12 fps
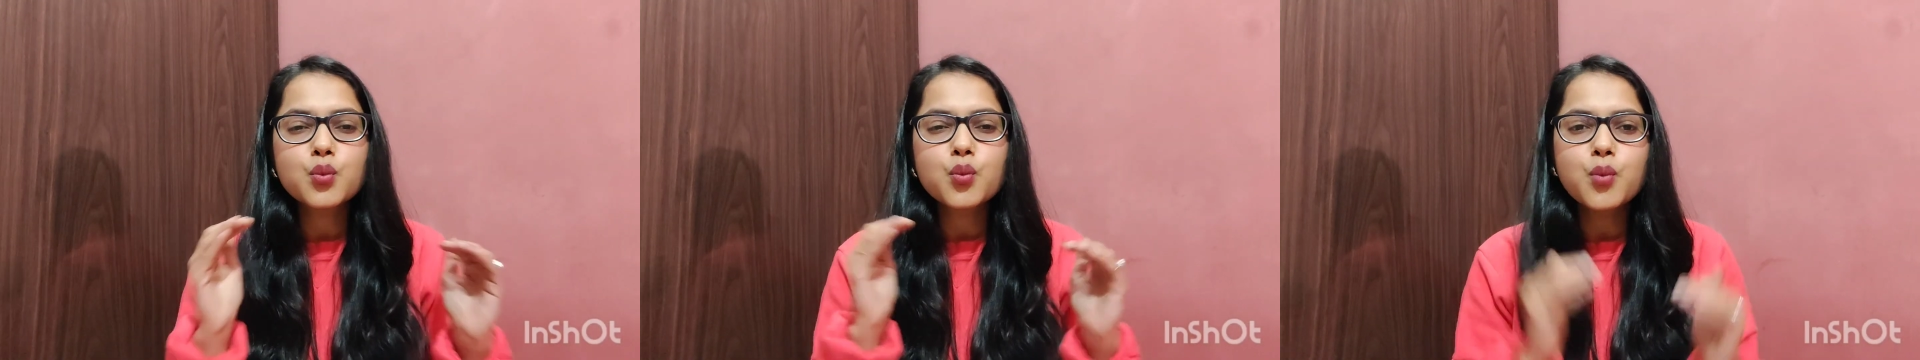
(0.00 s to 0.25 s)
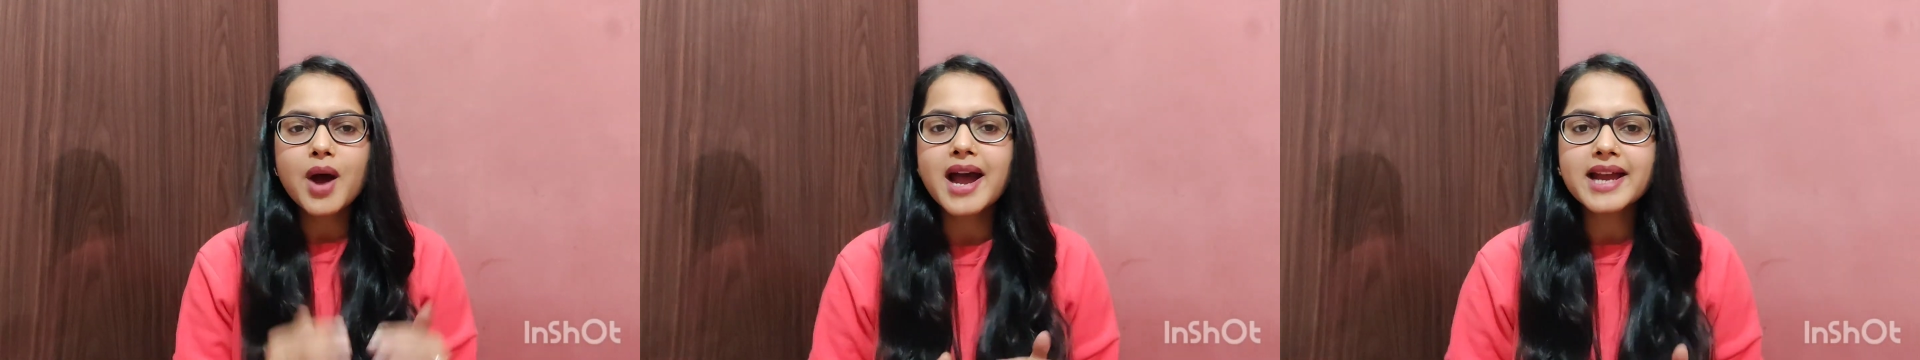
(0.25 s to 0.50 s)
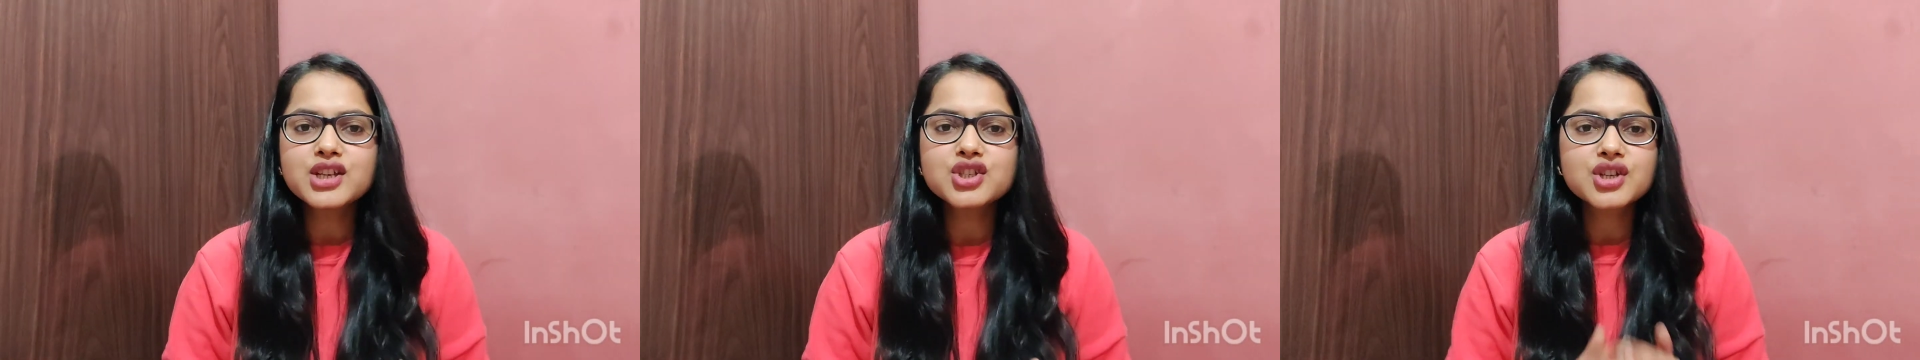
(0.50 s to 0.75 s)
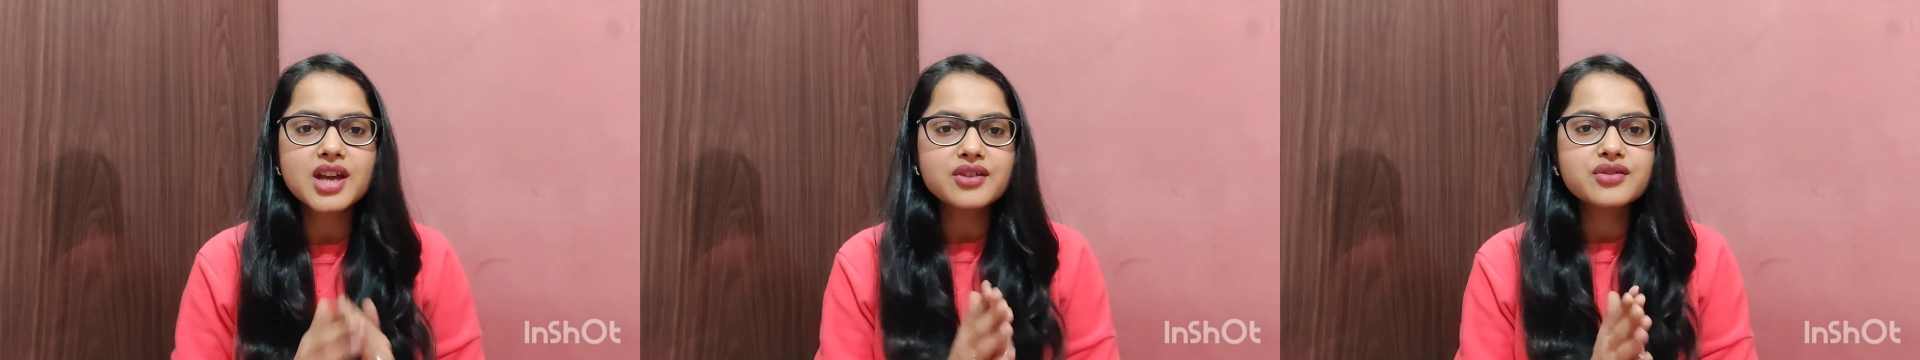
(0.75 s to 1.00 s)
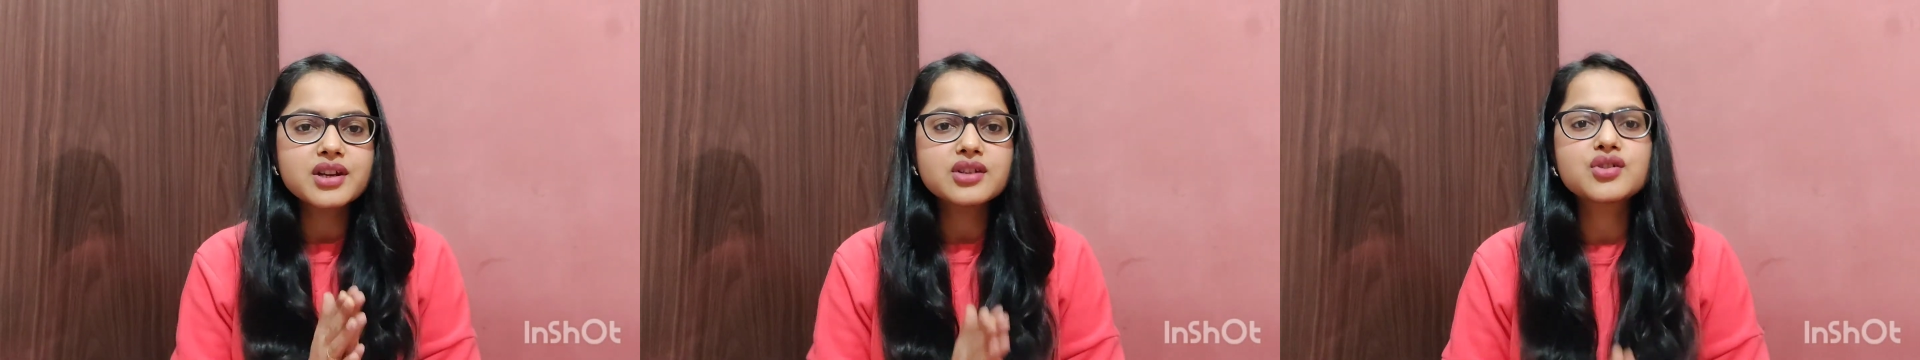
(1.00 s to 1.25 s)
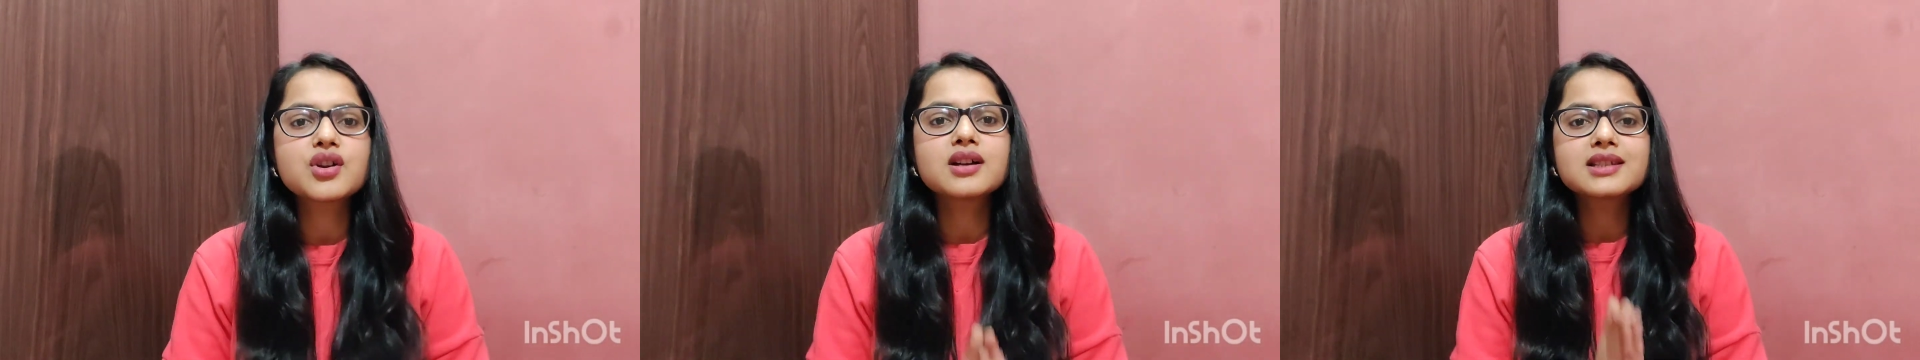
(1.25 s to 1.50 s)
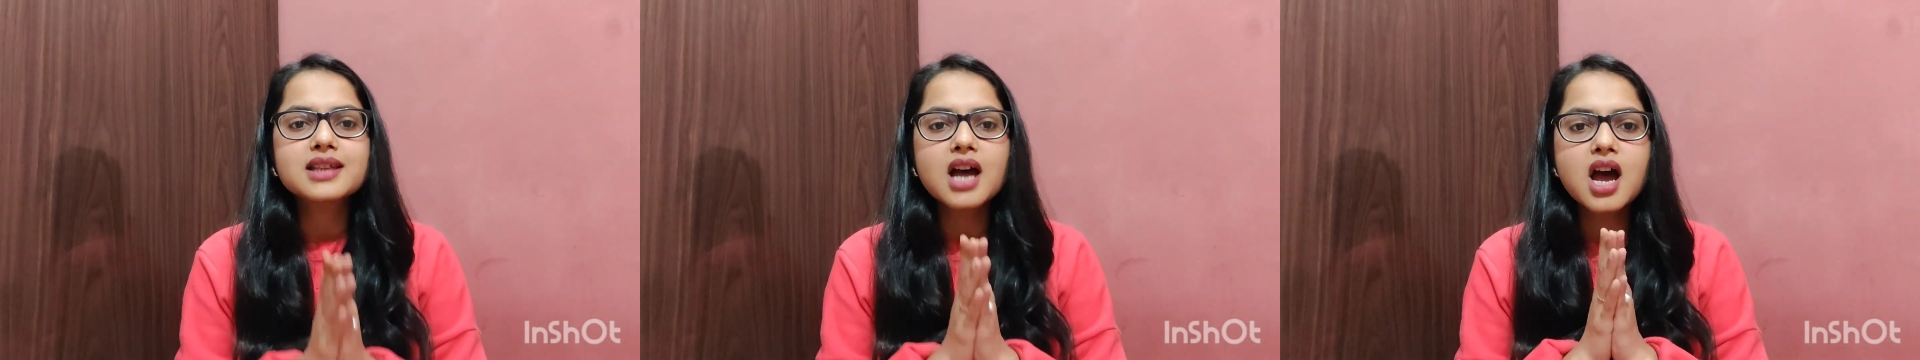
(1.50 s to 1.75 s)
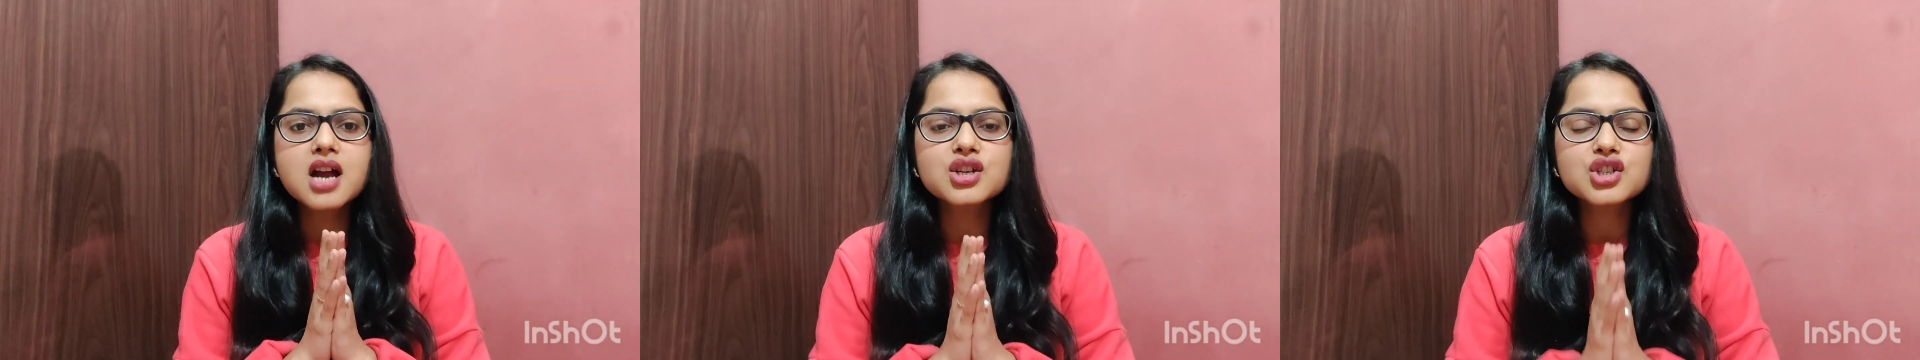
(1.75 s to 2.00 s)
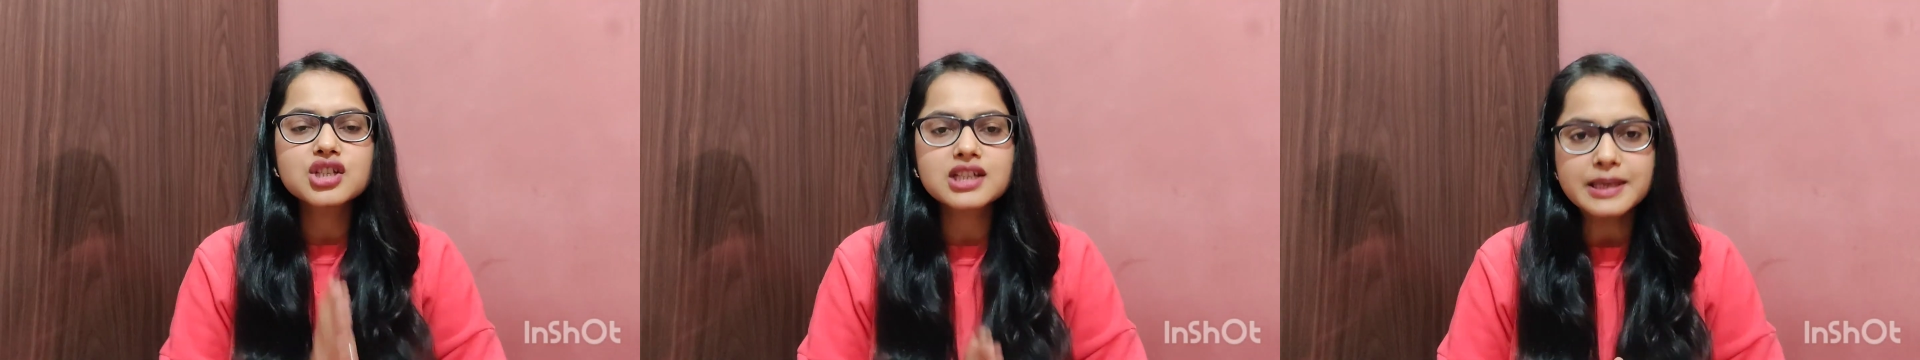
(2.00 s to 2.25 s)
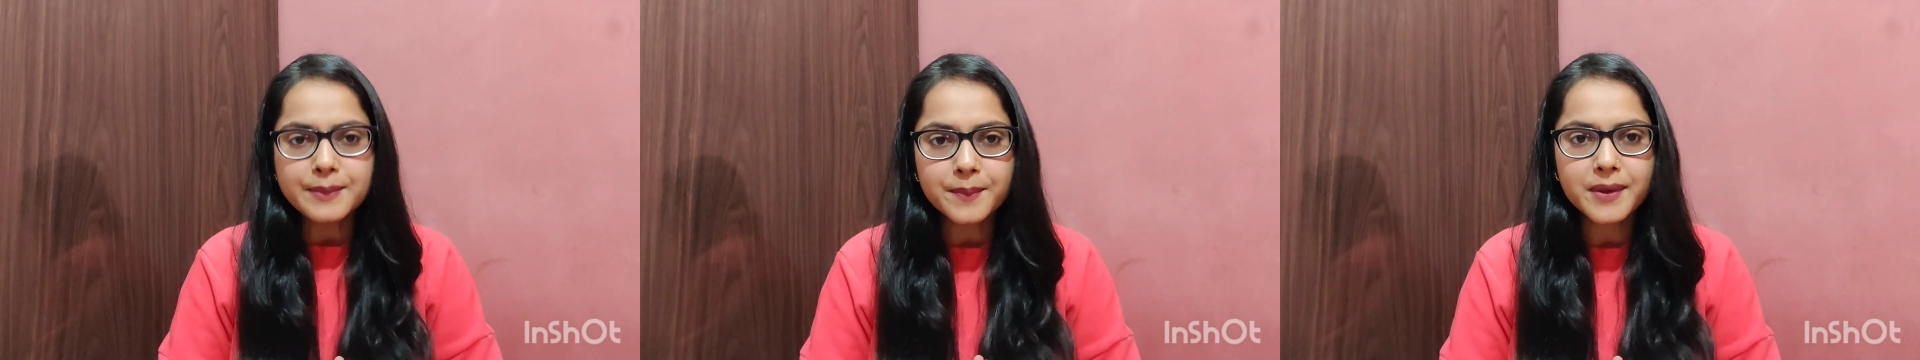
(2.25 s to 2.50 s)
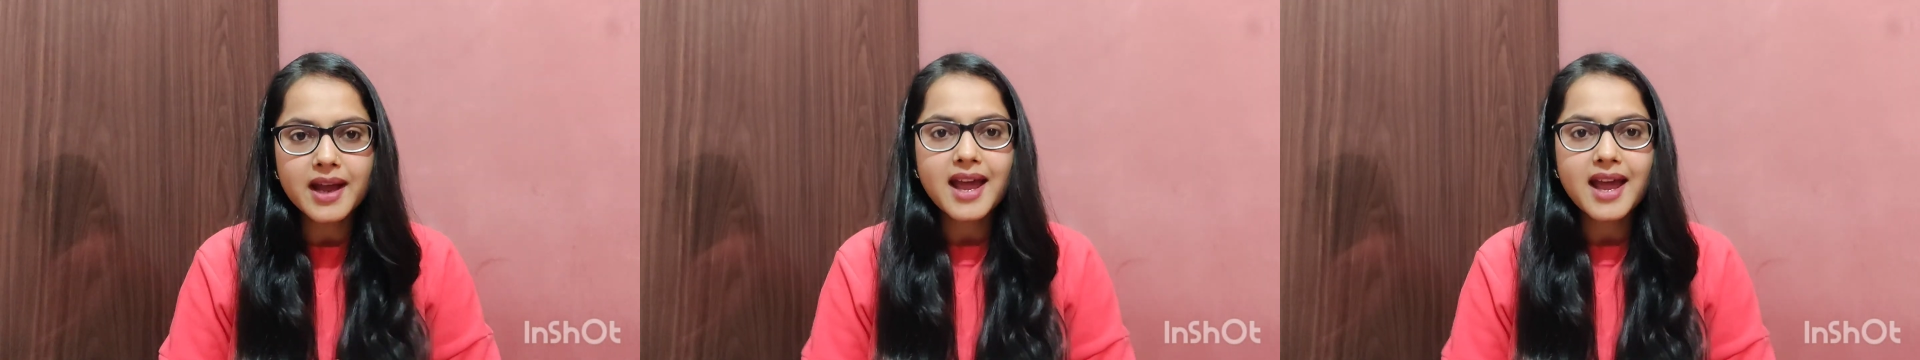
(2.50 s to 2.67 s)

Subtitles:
why generic drugs are cheap